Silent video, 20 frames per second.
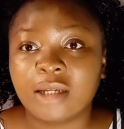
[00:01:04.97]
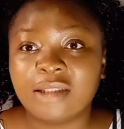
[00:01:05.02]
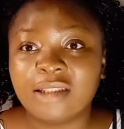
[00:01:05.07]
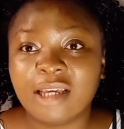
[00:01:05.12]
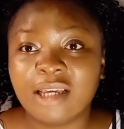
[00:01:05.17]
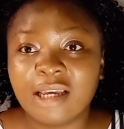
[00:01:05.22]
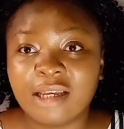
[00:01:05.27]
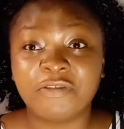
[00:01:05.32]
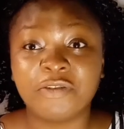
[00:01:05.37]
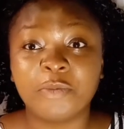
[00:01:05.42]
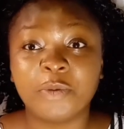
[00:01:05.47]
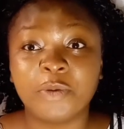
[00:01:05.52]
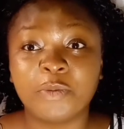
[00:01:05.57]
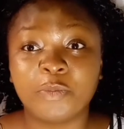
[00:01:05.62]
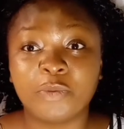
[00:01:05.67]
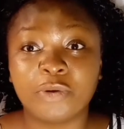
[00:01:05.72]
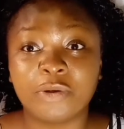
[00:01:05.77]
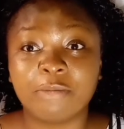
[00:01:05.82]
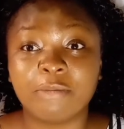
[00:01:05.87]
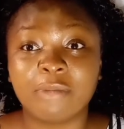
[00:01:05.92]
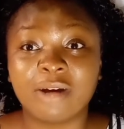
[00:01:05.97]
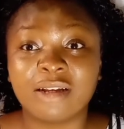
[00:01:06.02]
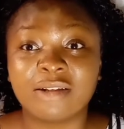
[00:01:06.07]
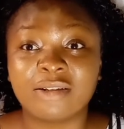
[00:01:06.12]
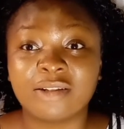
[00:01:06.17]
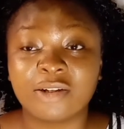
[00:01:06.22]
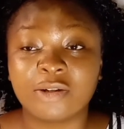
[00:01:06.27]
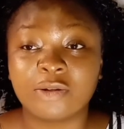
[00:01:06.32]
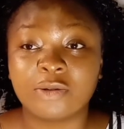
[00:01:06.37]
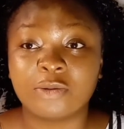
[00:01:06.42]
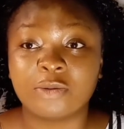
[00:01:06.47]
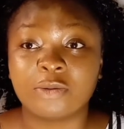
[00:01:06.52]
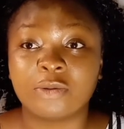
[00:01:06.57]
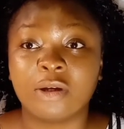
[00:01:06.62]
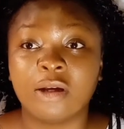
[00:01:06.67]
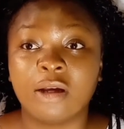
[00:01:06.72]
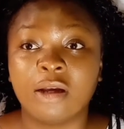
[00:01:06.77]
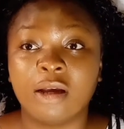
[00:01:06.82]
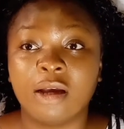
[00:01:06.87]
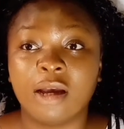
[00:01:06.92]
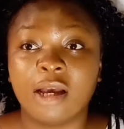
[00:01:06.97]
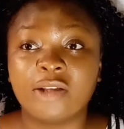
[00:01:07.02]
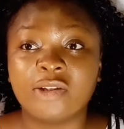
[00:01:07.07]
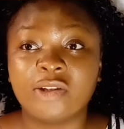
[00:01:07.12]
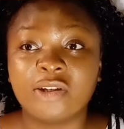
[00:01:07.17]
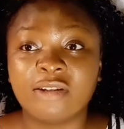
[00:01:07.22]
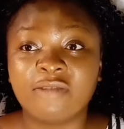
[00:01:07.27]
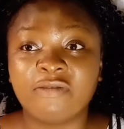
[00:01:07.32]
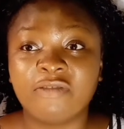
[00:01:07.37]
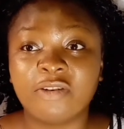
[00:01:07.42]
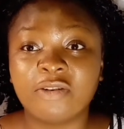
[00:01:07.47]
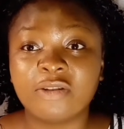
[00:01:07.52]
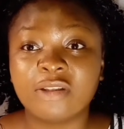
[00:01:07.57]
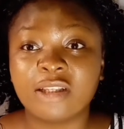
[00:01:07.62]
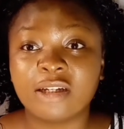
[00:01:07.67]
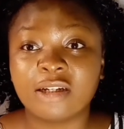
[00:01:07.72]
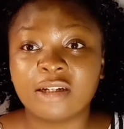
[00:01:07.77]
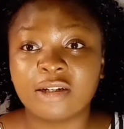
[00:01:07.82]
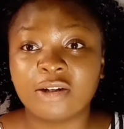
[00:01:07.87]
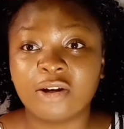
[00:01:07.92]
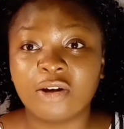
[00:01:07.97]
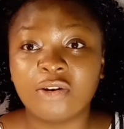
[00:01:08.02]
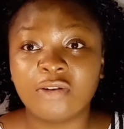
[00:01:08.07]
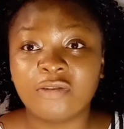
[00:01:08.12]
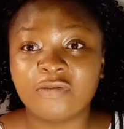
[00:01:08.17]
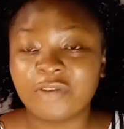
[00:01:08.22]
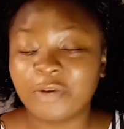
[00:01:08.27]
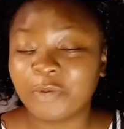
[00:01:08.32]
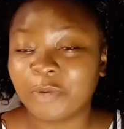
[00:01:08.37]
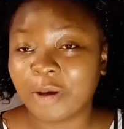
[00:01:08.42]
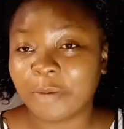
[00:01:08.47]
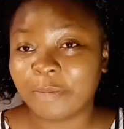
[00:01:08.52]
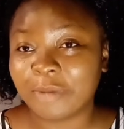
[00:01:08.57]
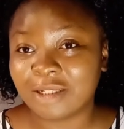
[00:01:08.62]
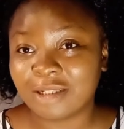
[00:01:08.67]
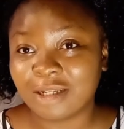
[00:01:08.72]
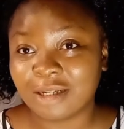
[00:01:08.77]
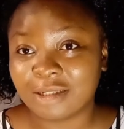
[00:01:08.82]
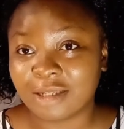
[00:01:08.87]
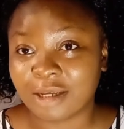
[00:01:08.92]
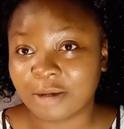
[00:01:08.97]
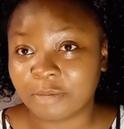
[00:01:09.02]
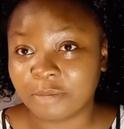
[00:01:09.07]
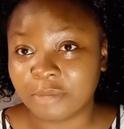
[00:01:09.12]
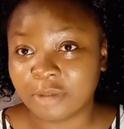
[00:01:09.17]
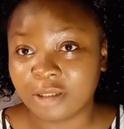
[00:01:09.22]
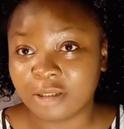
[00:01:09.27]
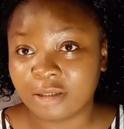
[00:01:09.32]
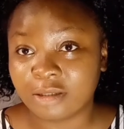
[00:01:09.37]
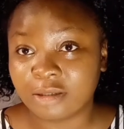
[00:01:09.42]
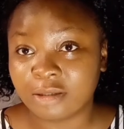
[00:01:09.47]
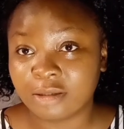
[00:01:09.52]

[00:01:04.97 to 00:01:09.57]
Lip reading: then few people in my circle, I just felt that all of them were better than me.